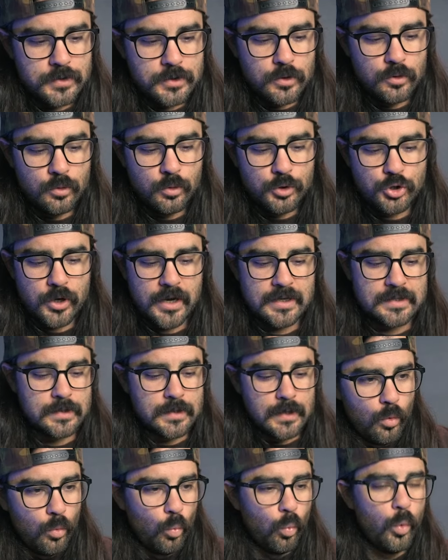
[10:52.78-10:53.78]
to
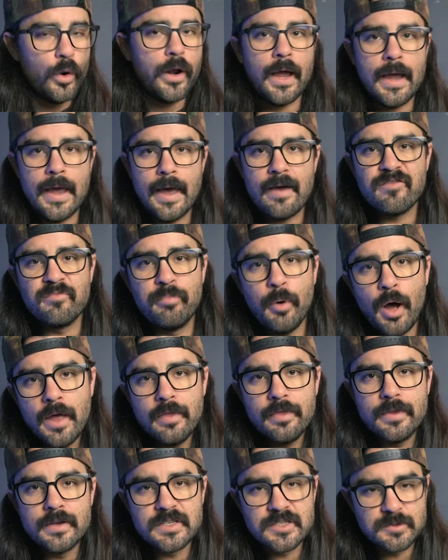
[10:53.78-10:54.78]
address. Would I have
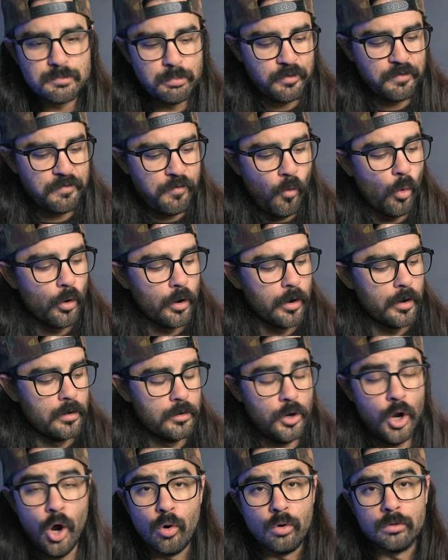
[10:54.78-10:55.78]
bought this before?
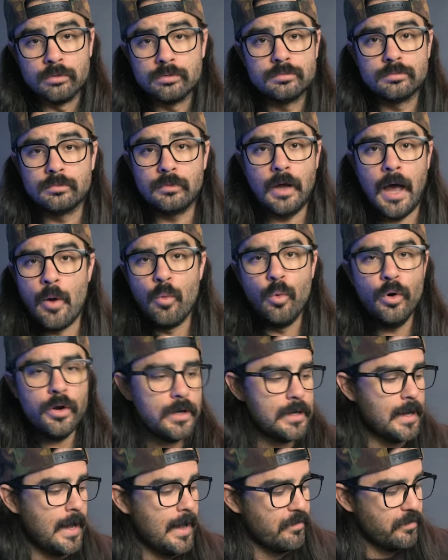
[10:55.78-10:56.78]
No, I
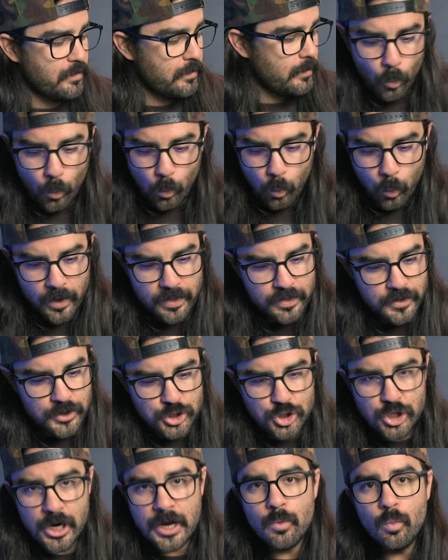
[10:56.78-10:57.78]
wouldn't have. When the
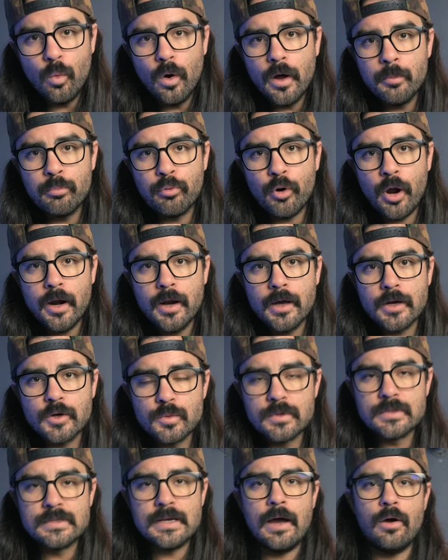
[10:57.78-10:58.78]
Gen 1 product
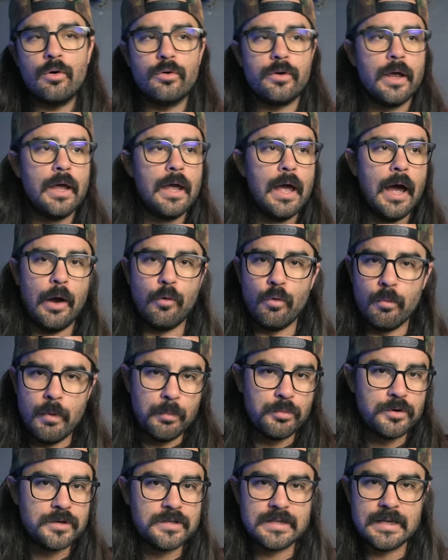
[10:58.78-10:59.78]
was out, I
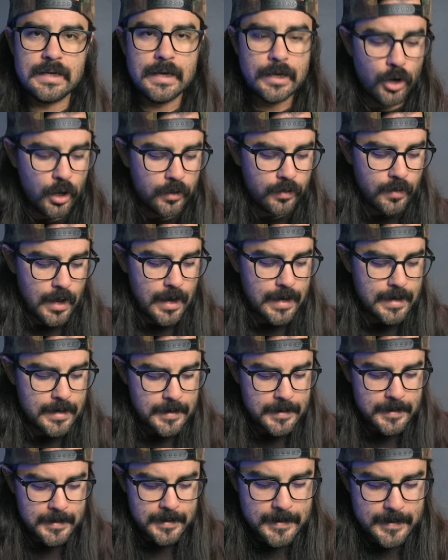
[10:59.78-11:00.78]
remember seeing it online,
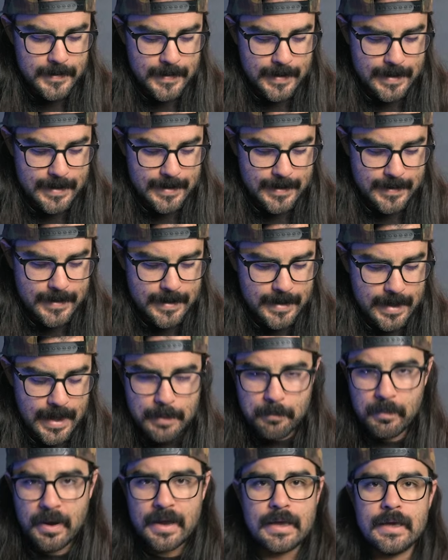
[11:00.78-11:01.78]

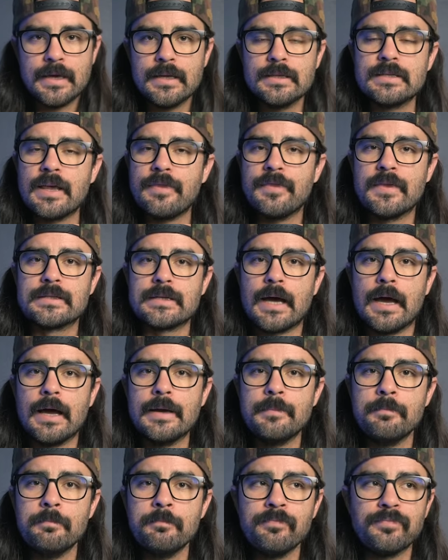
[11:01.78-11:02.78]
and my kids at the
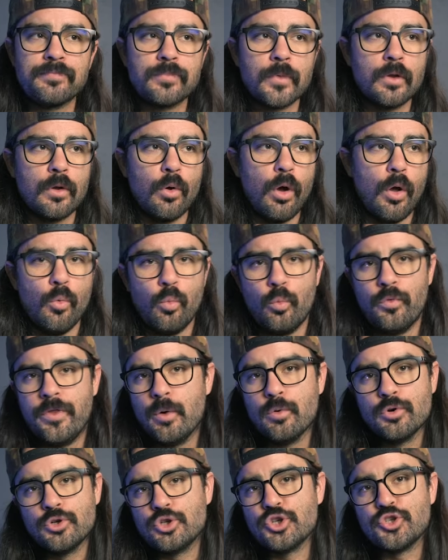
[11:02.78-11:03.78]
time, they
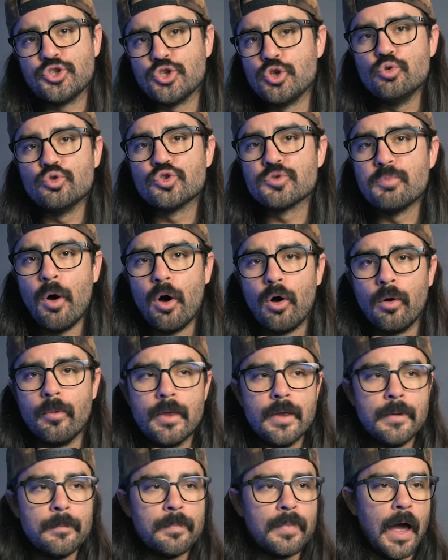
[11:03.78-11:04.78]
were just too small.
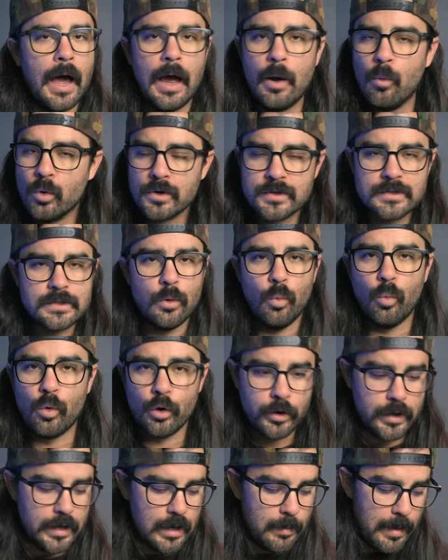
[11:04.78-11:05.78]
I wasn't
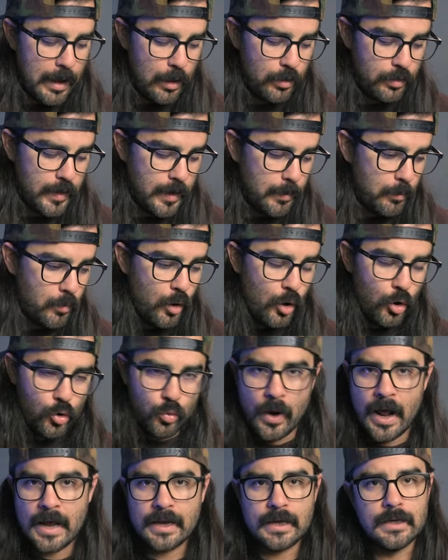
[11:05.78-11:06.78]
worried about them
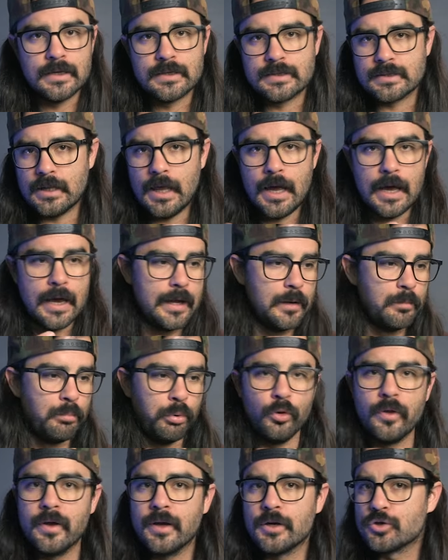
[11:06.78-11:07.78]
racking a slide,
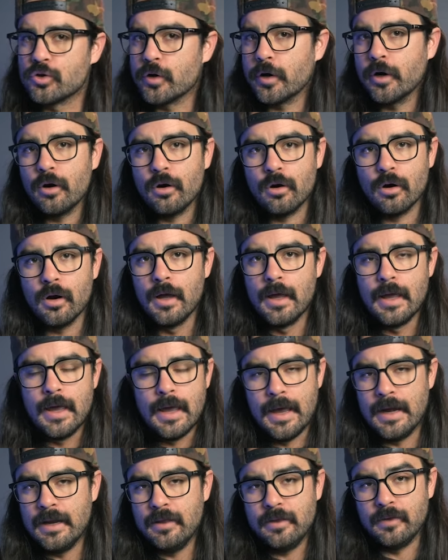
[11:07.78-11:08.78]
pulling a trigger,
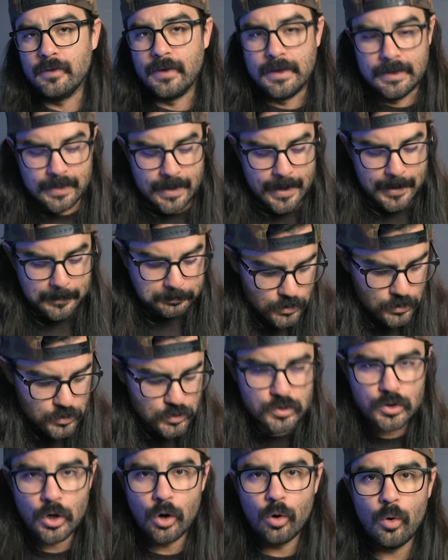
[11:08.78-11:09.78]
anything like that.
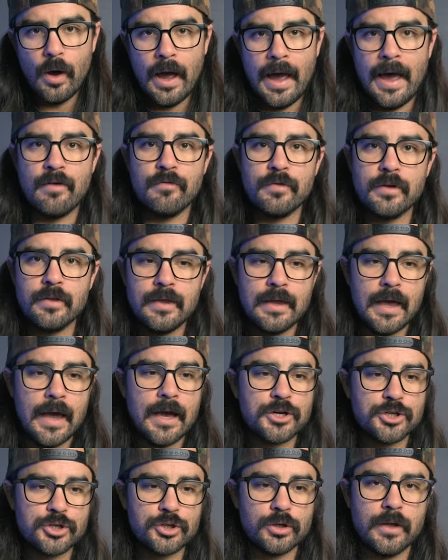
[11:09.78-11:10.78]
So having the
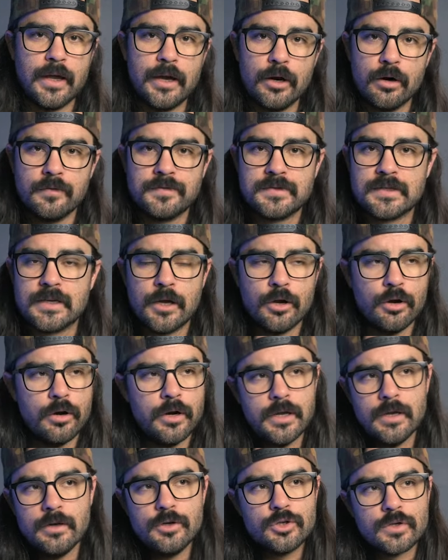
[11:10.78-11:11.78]
extra layer of
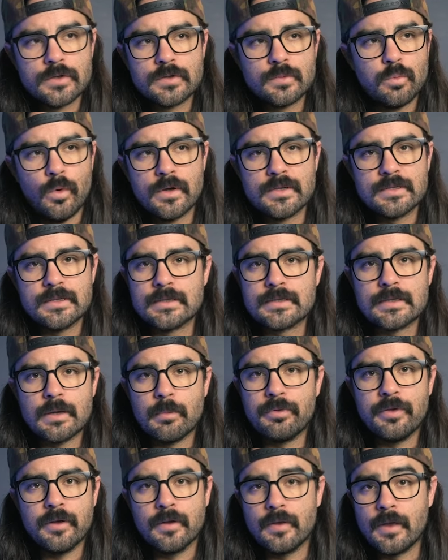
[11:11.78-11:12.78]
security just wasn't
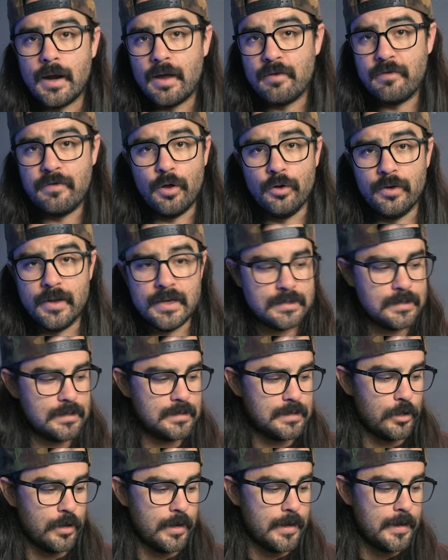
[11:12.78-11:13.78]
something that I felt
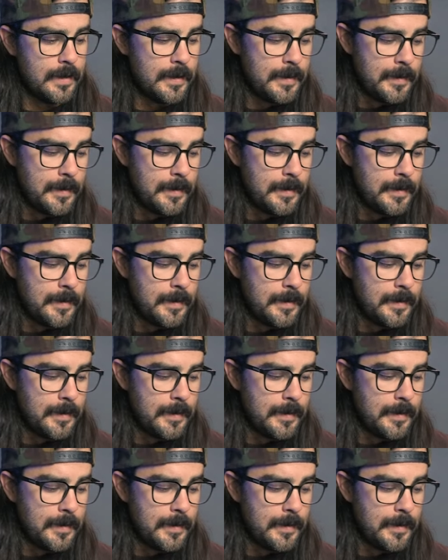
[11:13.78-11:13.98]
necessary.